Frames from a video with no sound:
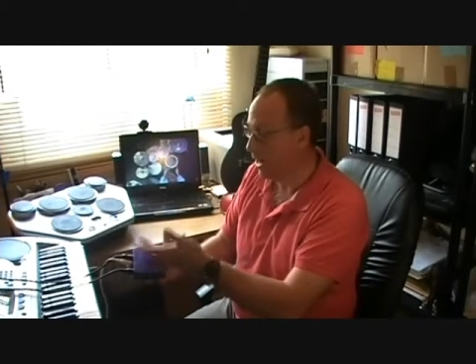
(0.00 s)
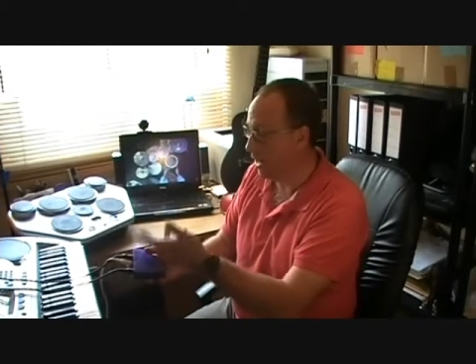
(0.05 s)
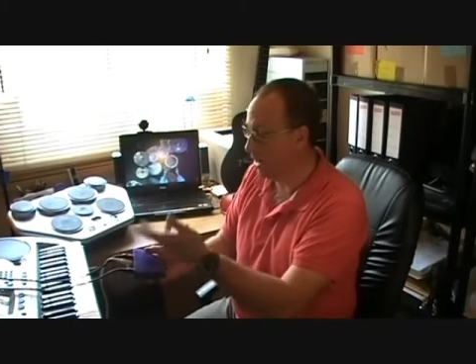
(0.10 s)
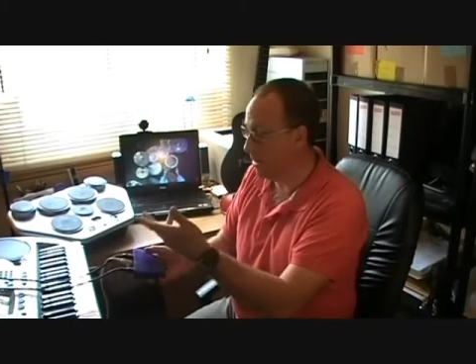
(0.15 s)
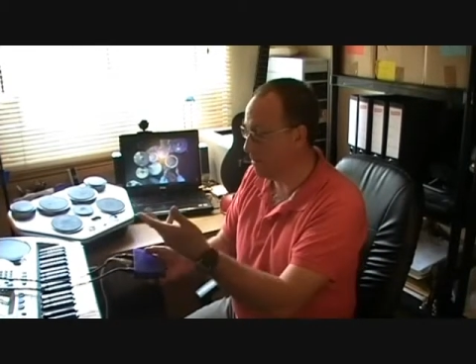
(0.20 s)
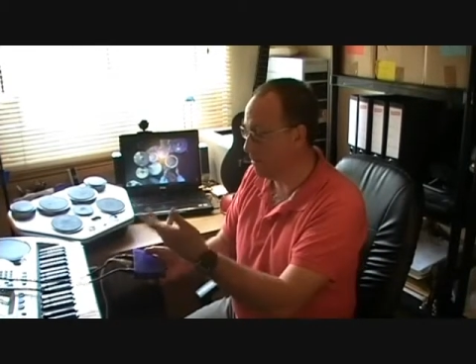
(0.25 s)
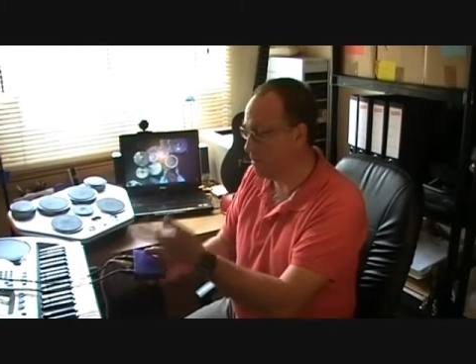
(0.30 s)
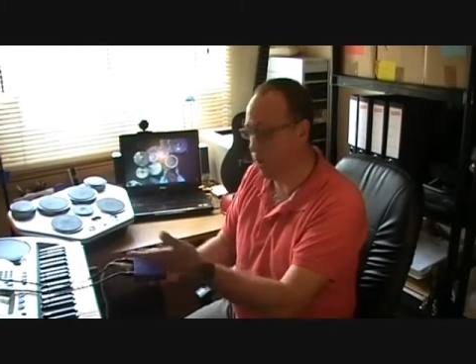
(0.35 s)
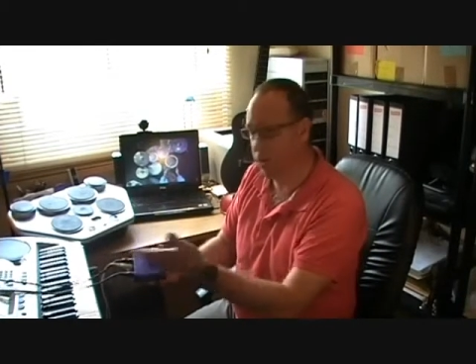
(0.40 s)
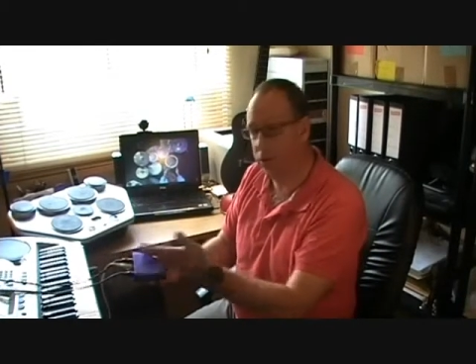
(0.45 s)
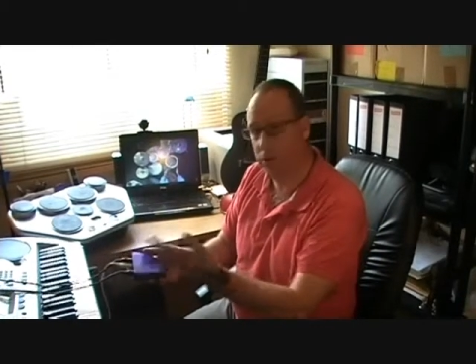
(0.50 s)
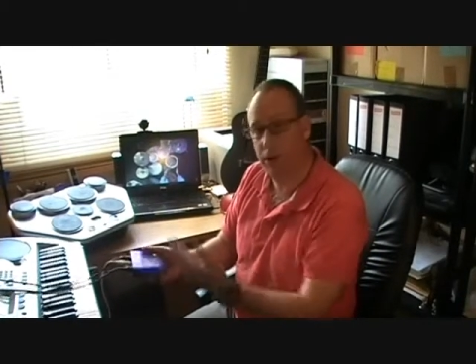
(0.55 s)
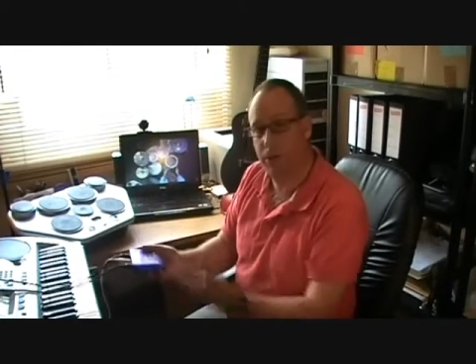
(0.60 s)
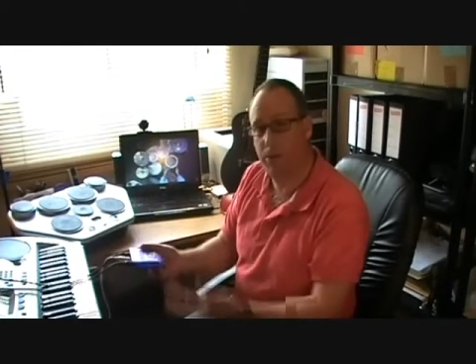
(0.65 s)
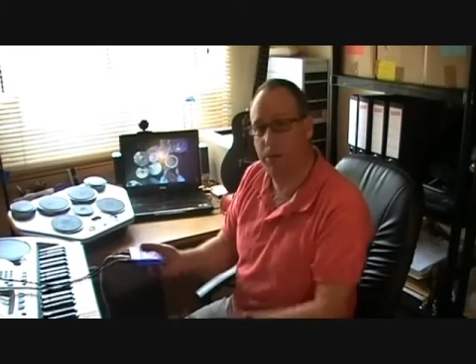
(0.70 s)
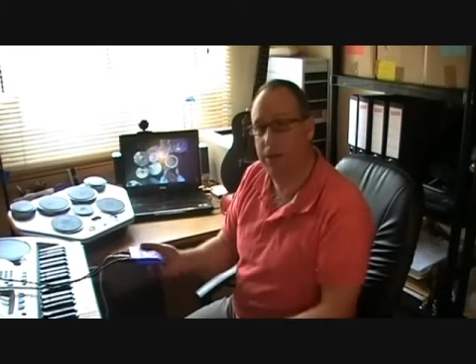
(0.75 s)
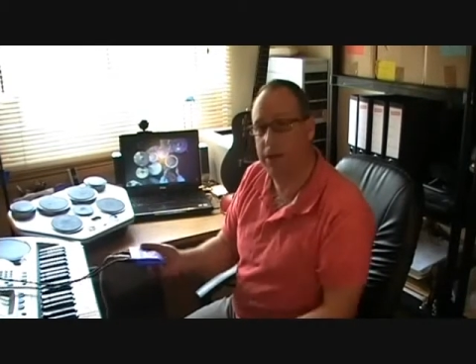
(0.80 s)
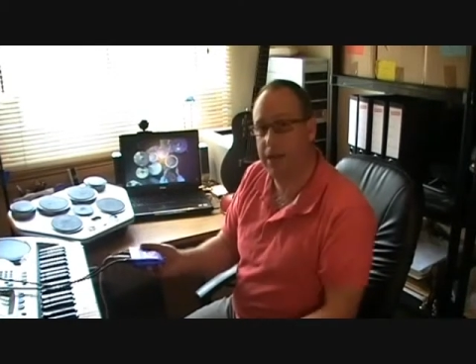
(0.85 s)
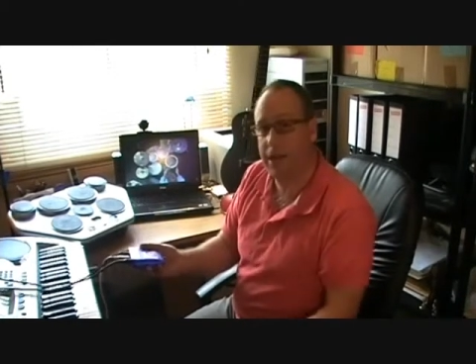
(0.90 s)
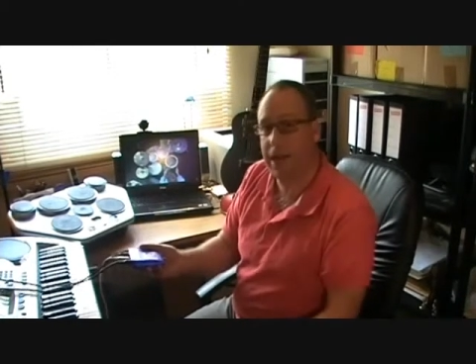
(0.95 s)
and then plug
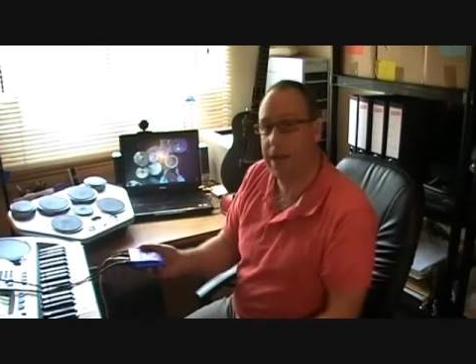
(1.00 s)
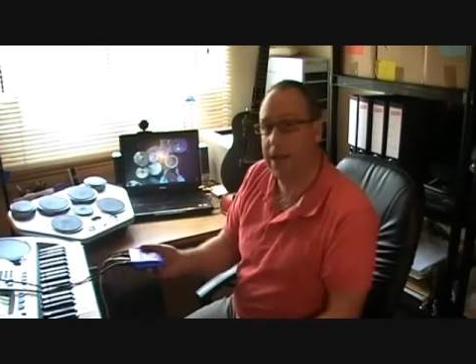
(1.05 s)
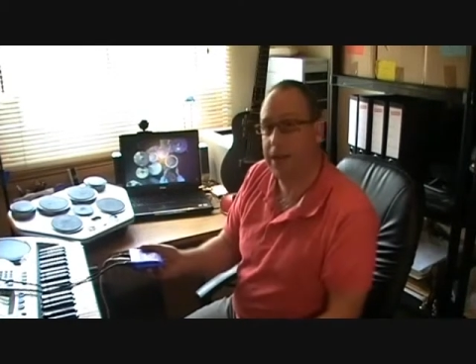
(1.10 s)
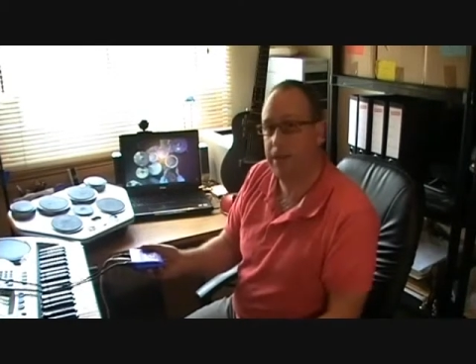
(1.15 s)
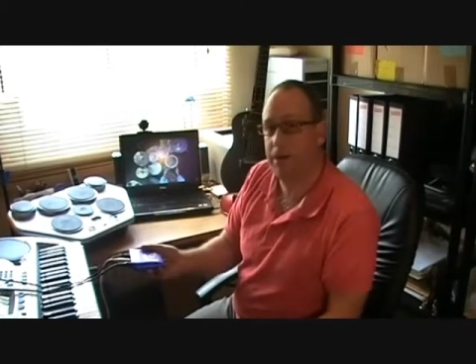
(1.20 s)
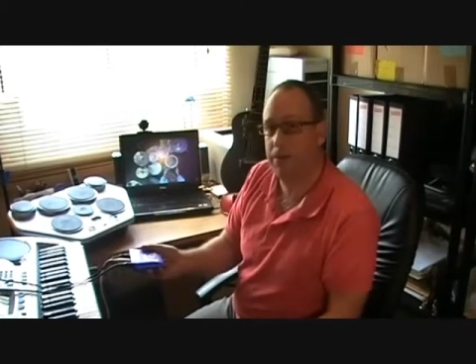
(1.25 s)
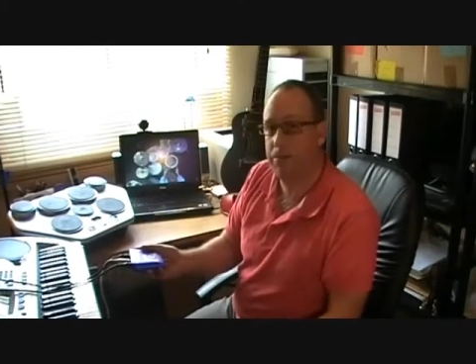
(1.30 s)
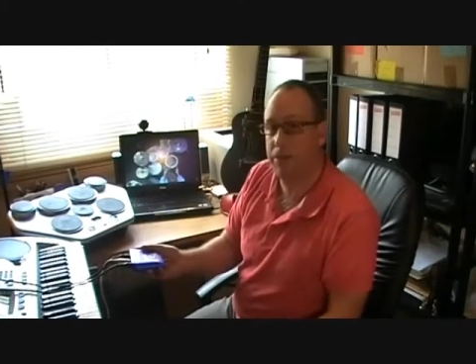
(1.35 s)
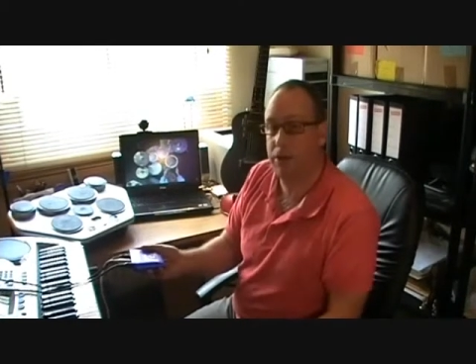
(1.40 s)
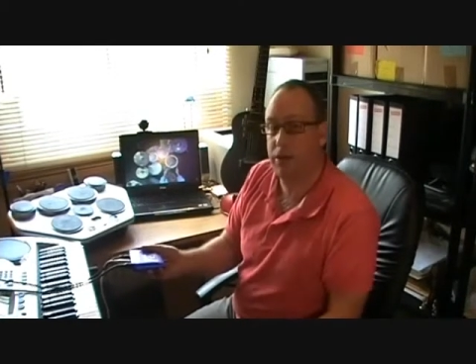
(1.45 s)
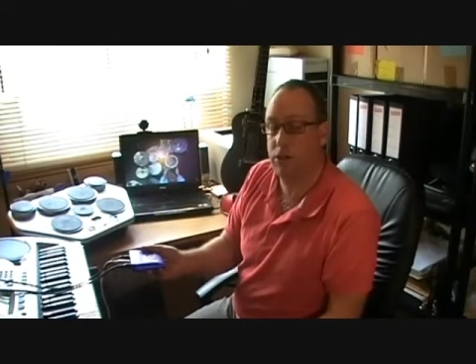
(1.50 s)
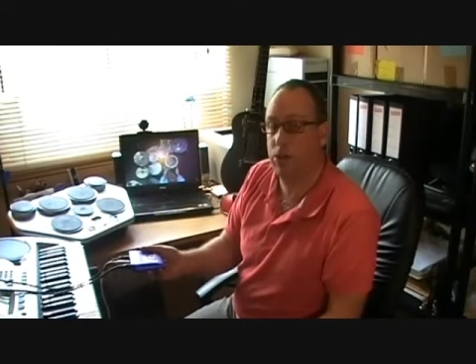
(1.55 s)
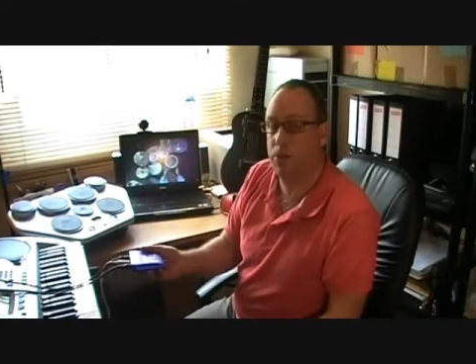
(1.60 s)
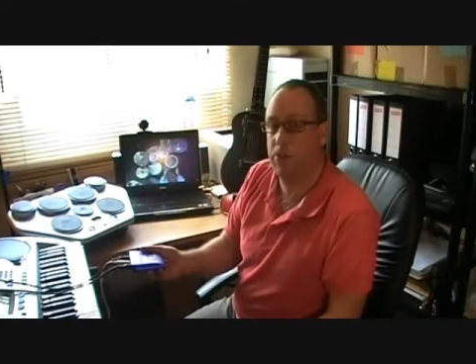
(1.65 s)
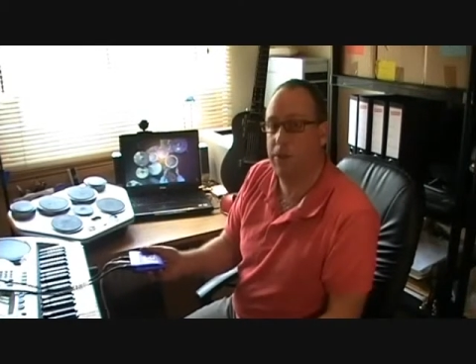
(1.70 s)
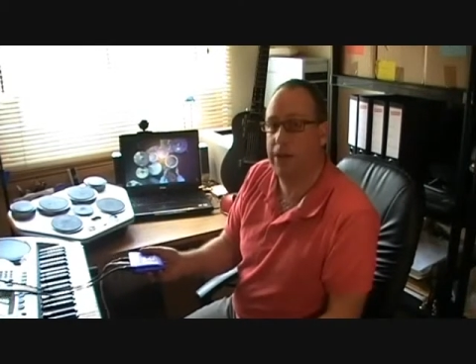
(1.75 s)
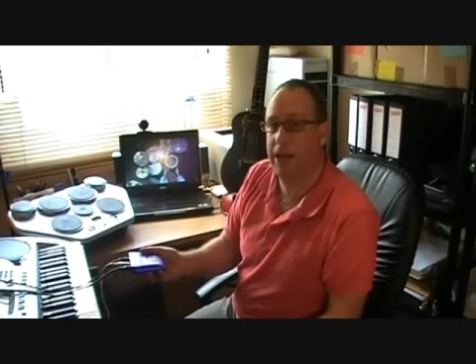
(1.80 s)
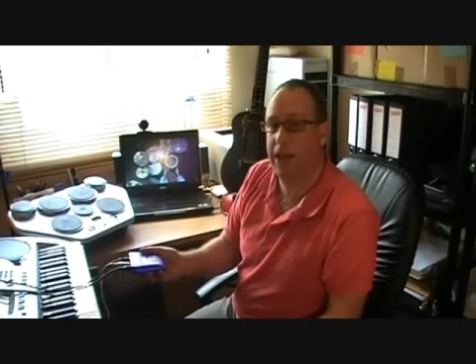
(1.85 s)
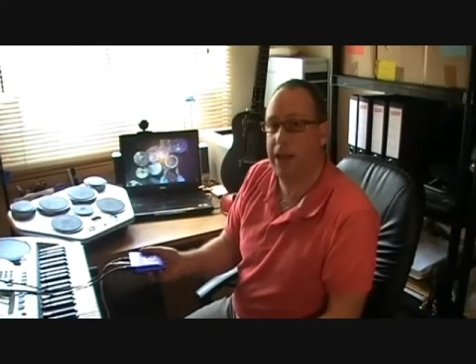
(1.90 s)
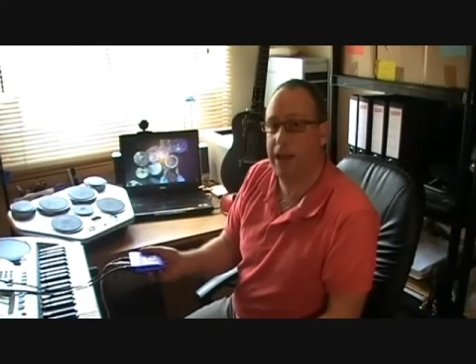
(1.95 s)
your MIDI in and
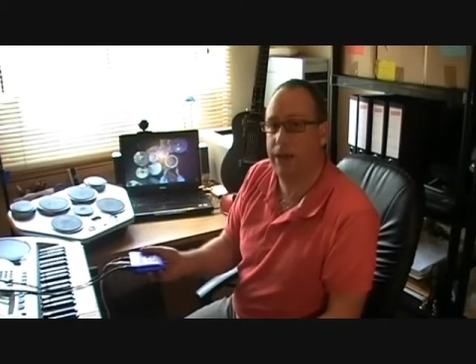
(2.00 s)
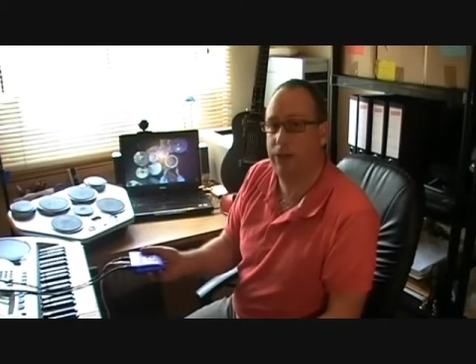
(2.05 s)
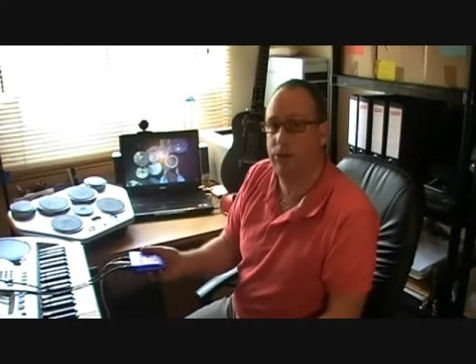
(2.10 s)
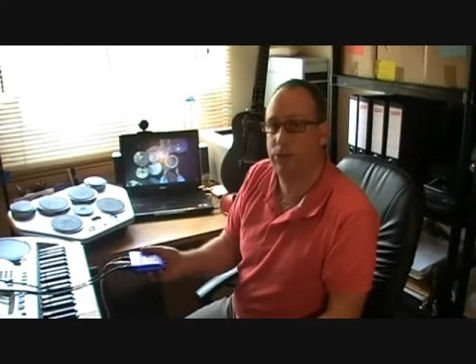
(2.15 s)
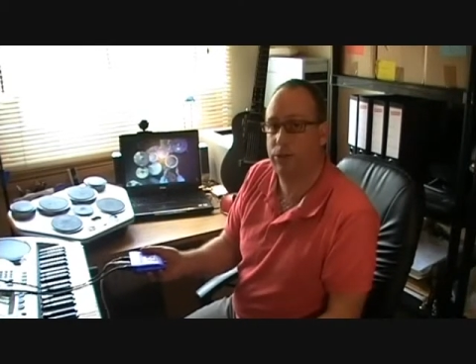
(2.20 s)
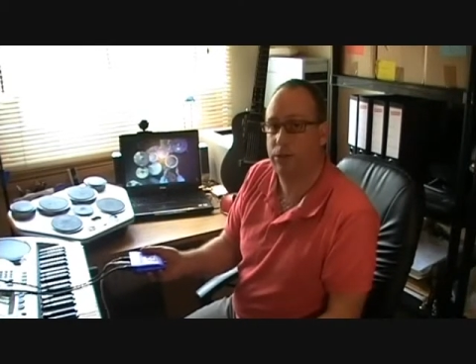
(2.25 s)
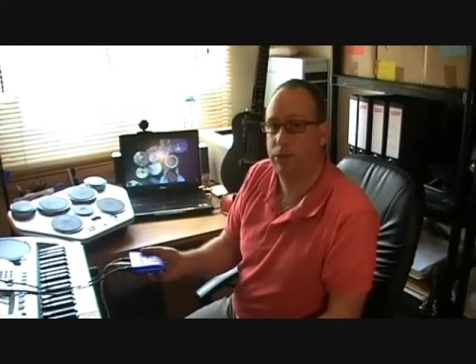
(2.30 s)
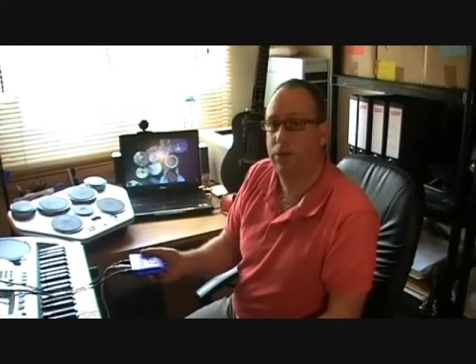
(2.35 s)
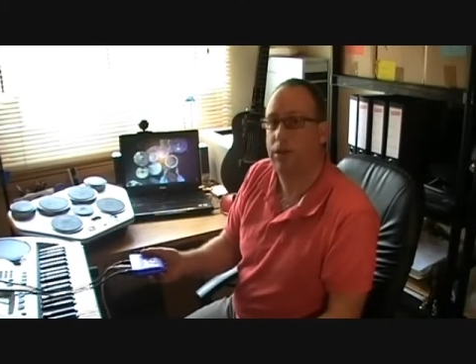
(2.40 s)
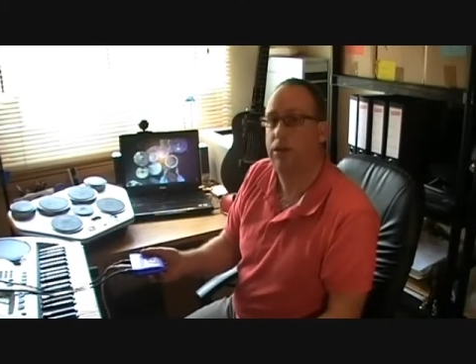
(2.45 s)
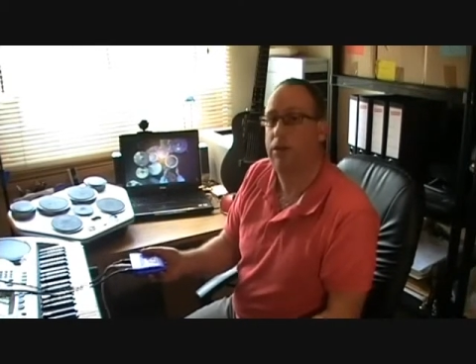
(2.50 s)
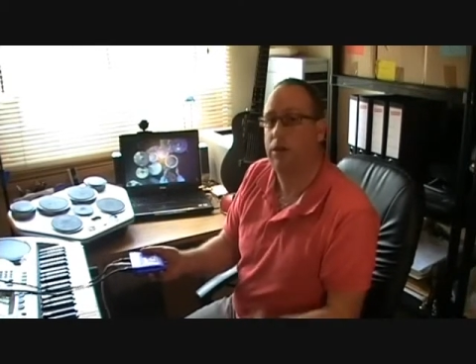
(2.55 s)
your MIDI out